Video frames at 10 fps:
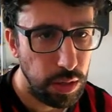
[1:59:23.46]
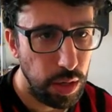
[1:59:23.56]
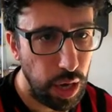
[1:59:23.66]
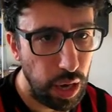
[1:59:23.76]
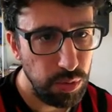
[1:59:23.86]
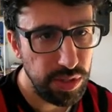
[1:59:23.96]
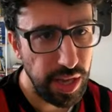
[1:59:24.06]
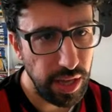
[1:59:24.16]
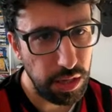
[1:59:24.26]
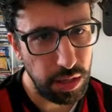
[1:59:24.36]
I would
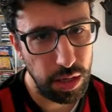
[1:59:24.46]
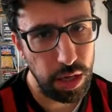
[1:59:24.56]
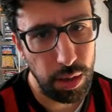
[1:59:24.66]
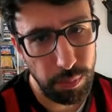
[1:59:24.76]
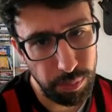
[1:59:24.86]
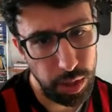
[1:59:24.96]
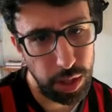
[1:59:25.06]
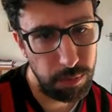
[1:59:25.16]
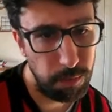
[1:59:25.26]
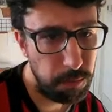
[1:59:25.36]
say
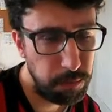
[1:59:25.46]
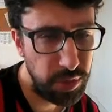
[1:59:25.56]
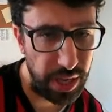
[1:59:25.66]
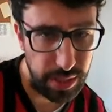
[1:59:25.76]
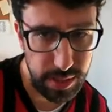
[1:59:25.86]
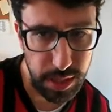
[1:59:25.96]
KC